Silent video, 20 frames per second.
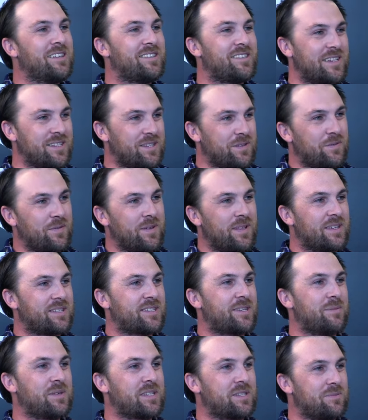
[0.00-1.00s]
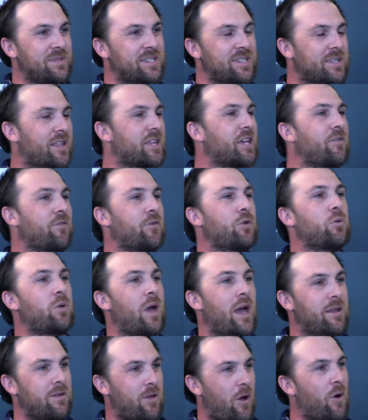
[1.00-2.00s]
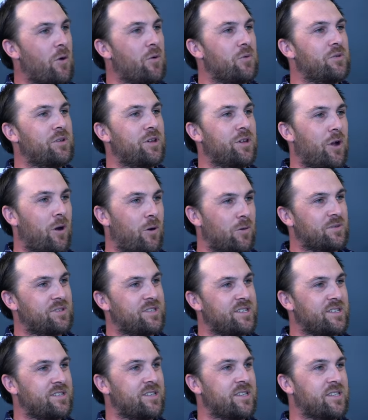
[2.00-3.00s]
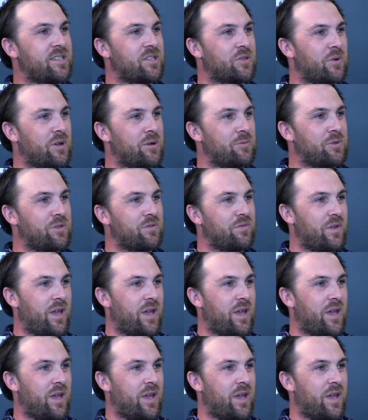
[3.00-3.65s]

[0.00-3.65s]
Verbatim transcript: Does it feel like something's missing? Like if you had owned an old C63 with a